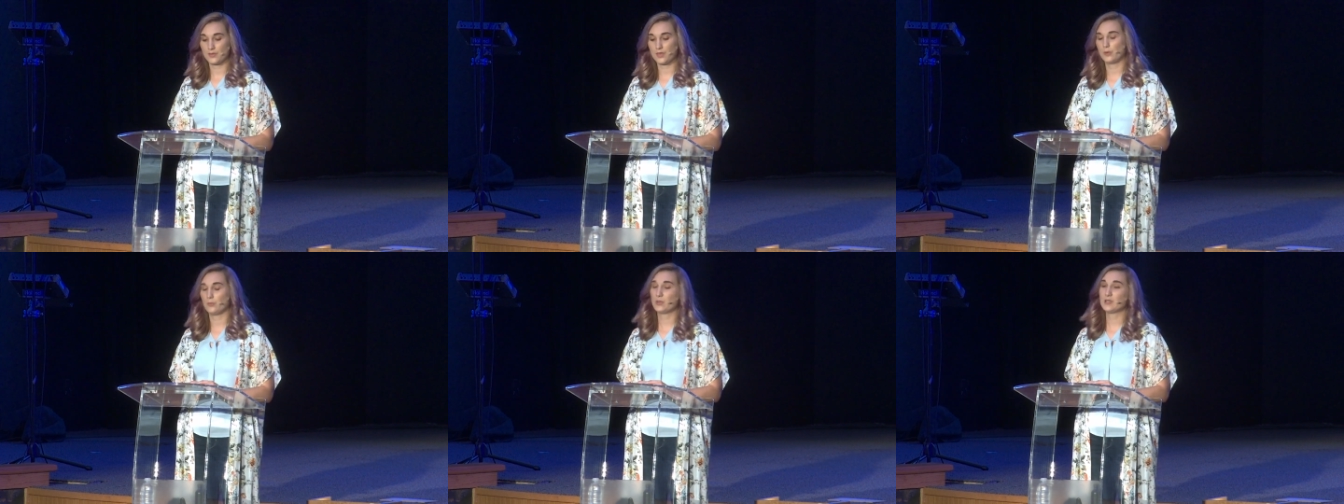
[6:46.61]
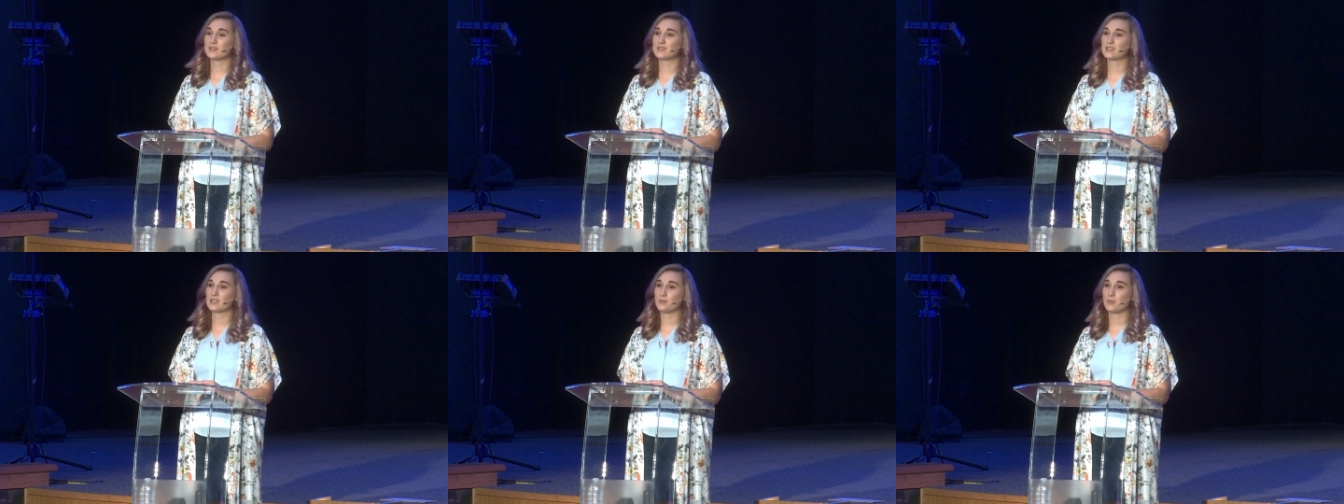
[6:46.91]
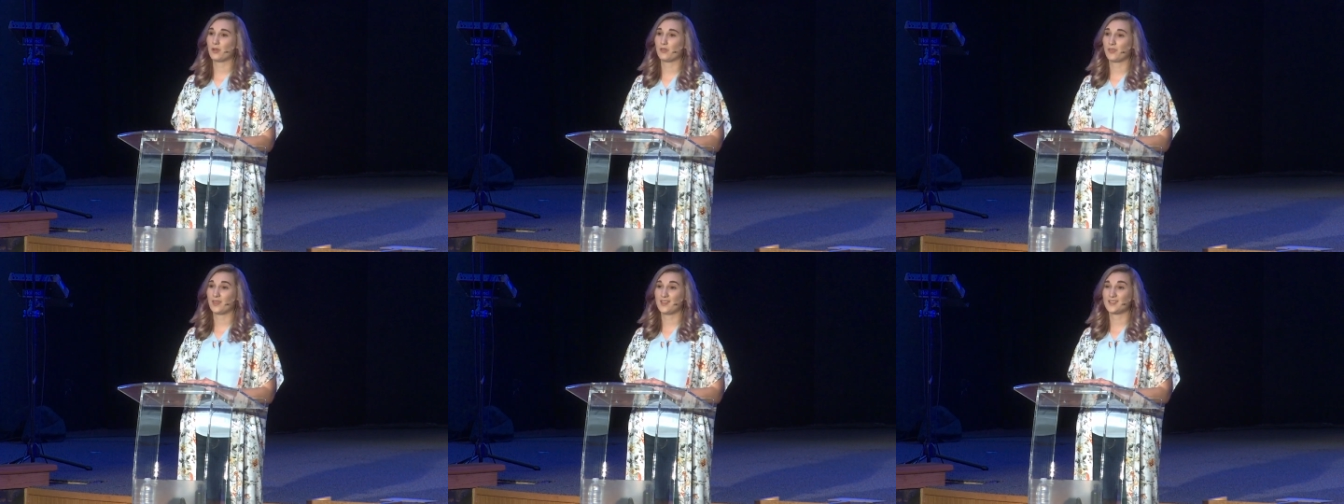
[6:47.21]
that we see
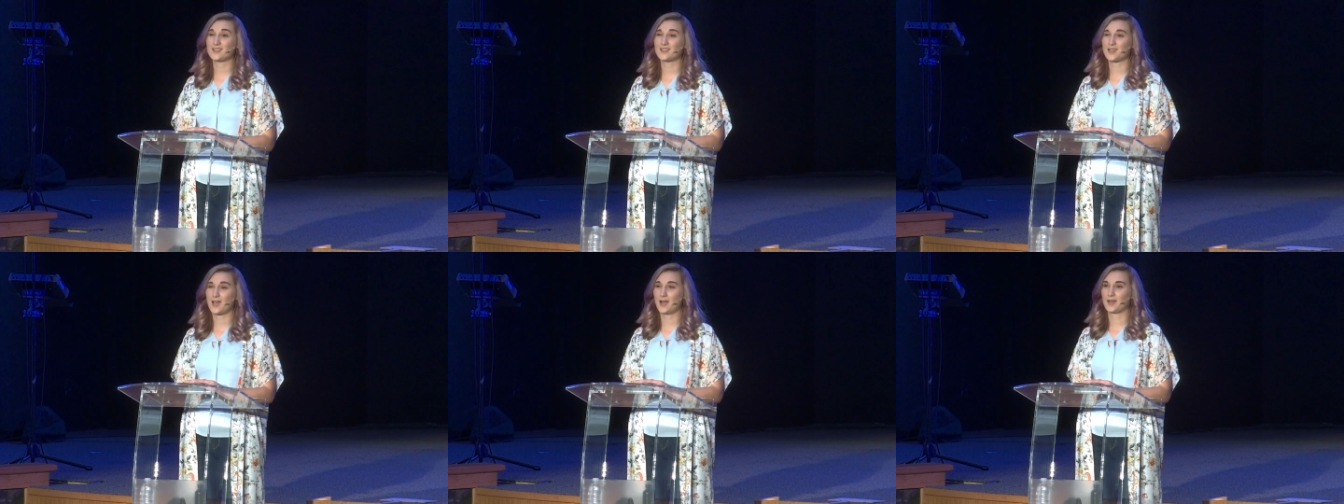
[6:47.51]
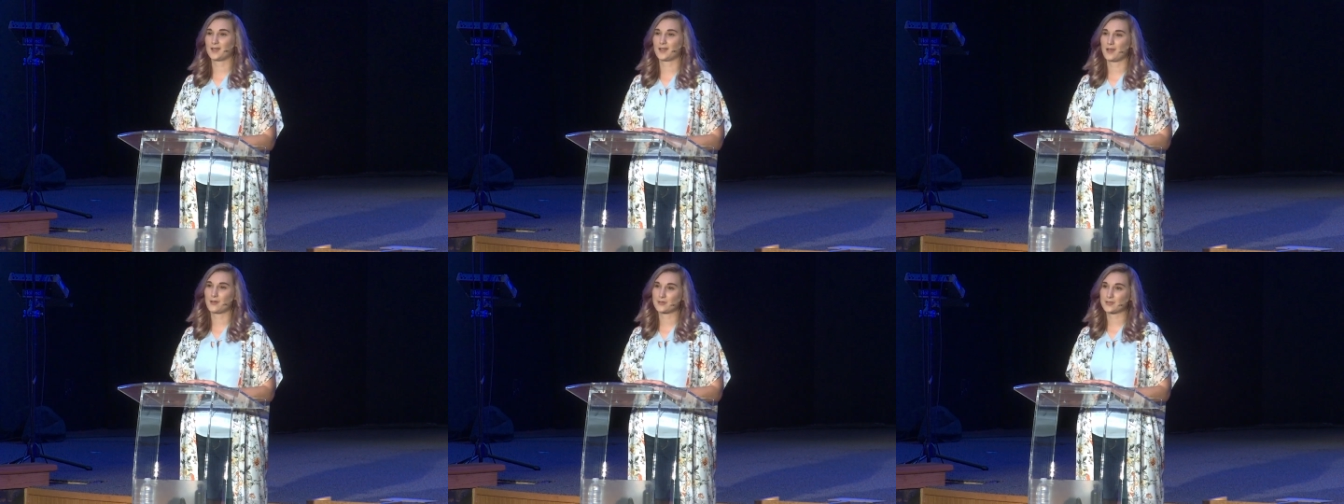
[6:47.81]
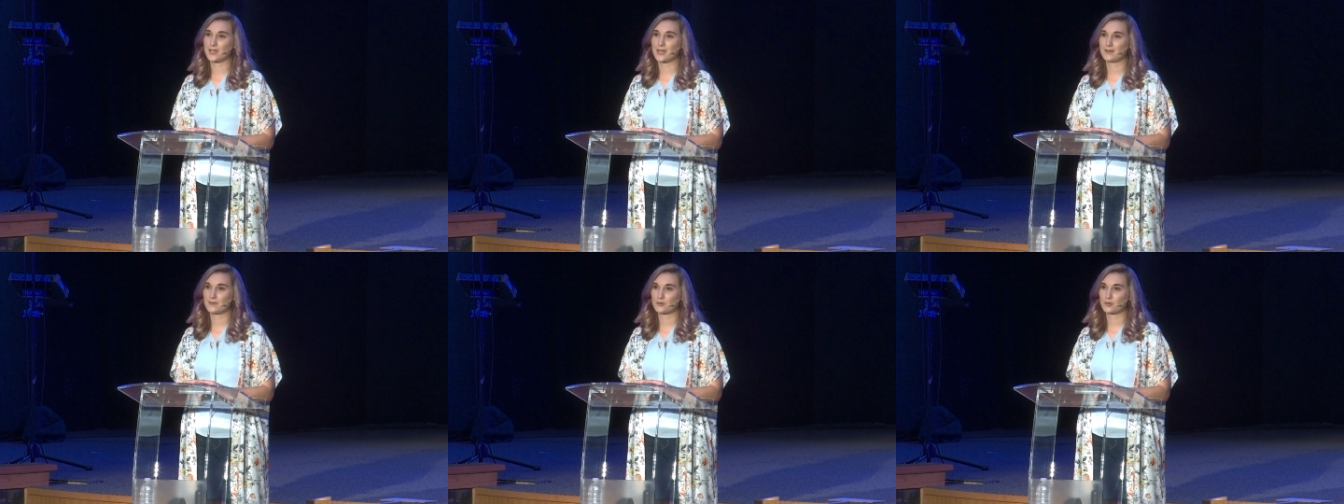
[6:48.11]
both inside and
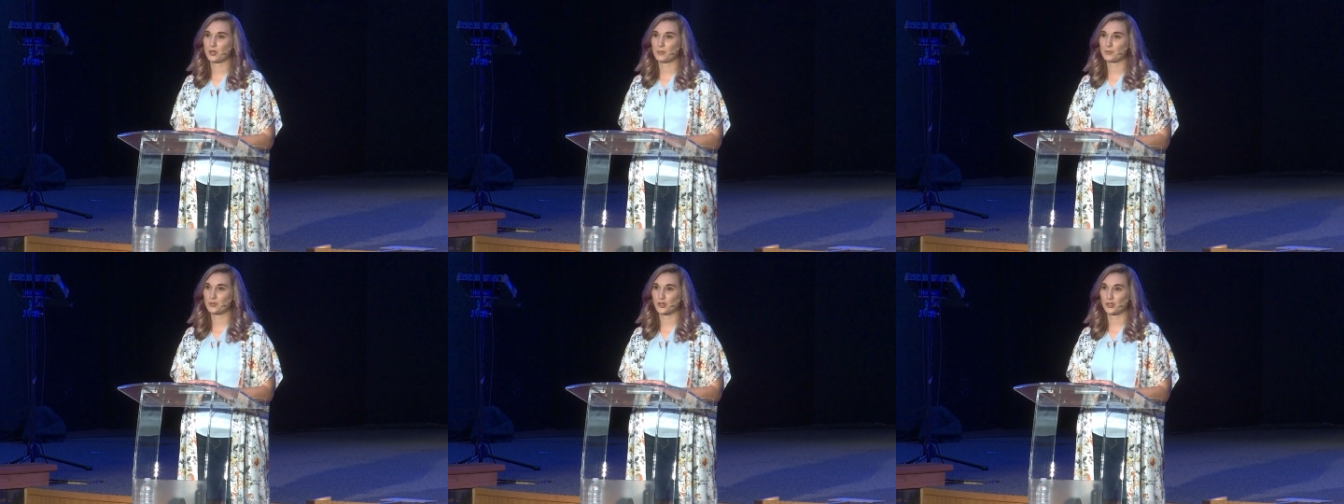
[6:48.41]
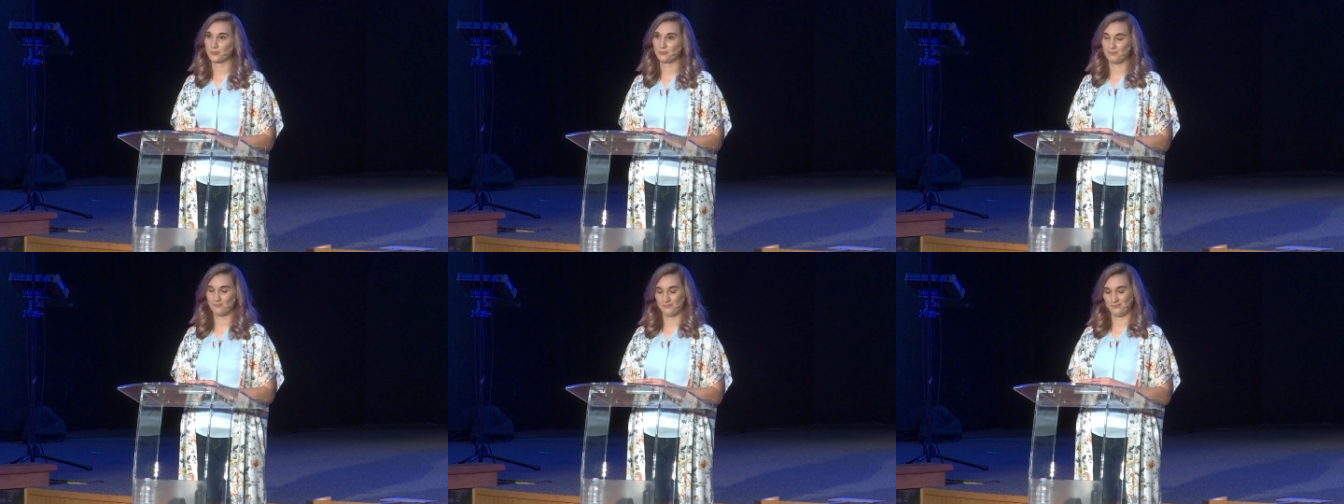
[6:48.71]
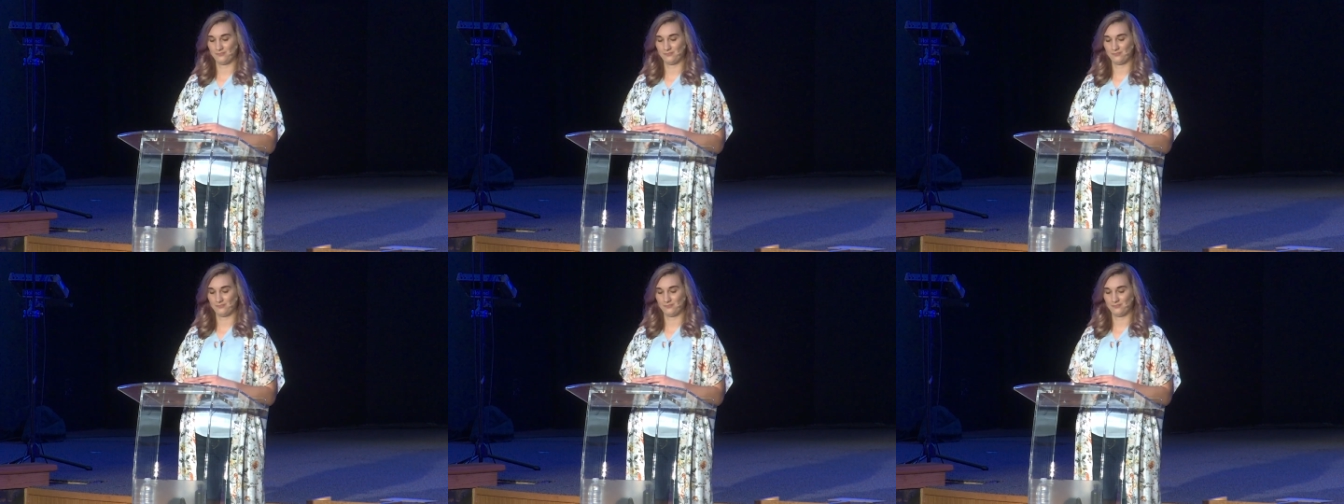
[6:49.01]
outside of Scripture.